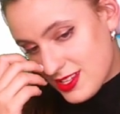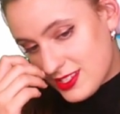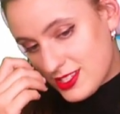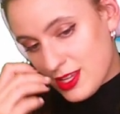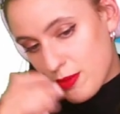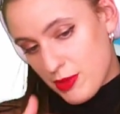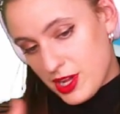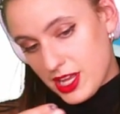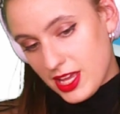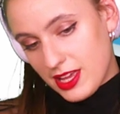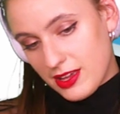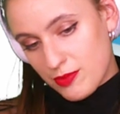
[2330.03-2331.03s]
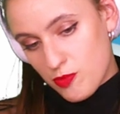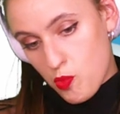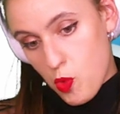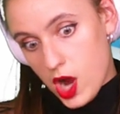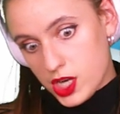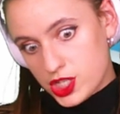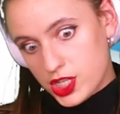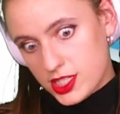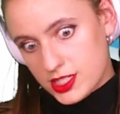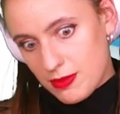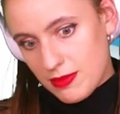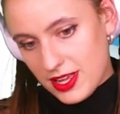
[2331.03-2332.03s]
somebody watching
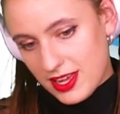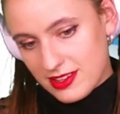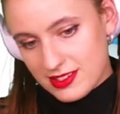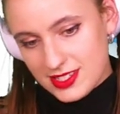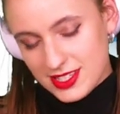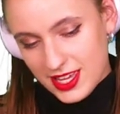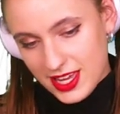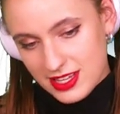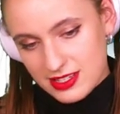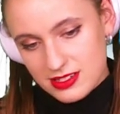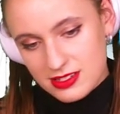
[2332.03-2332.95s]
somebody else get